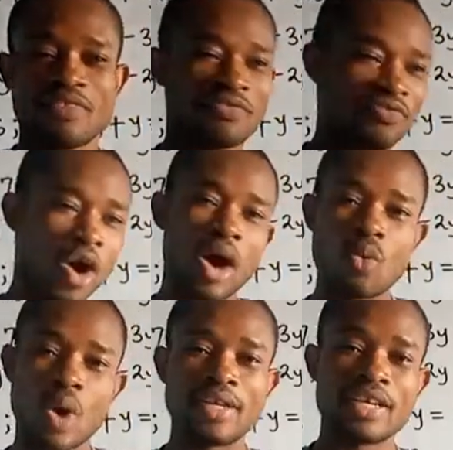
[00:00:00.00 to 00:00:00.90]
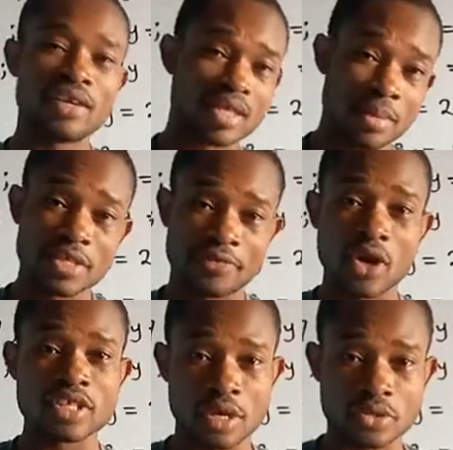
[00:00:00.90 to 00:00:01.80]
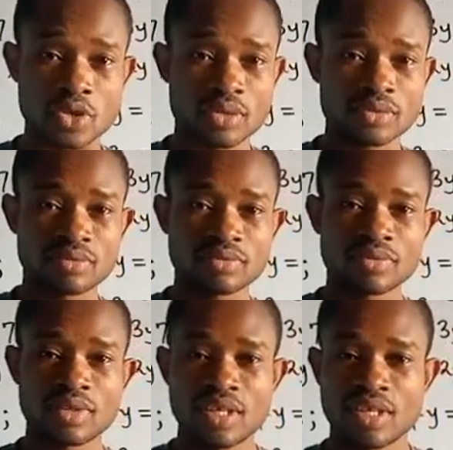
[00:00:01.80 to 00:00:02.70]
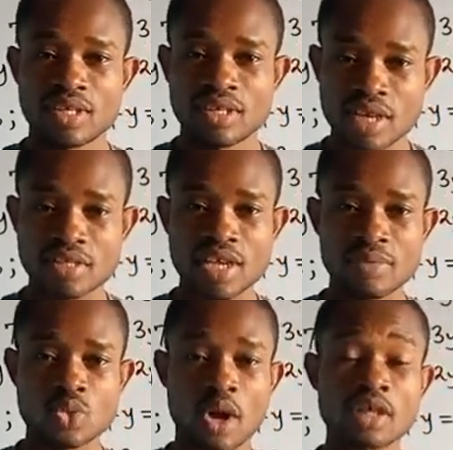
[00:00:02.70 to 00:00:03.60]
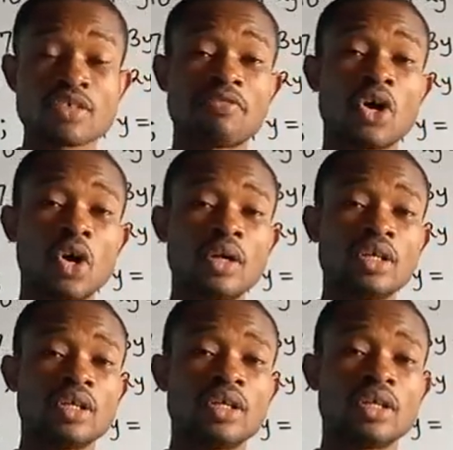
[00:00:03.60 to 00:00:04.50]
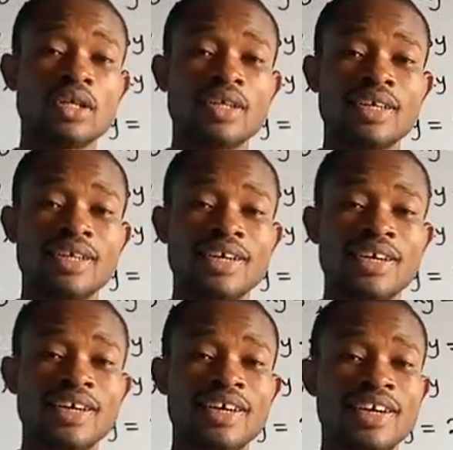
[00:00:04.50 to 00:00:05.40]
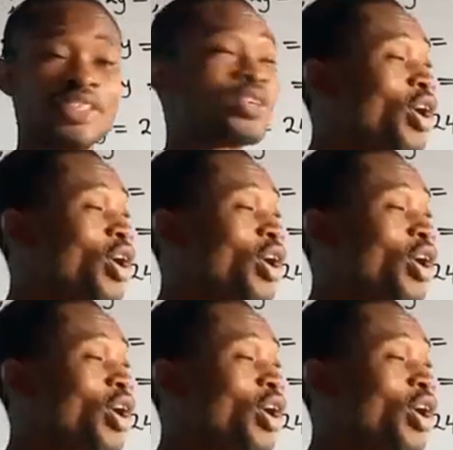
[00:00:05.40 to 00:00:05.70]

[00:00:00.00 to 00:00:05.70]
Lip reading: 4 and 1. The LCM is 4, is that not so? The LCM is what? 4. And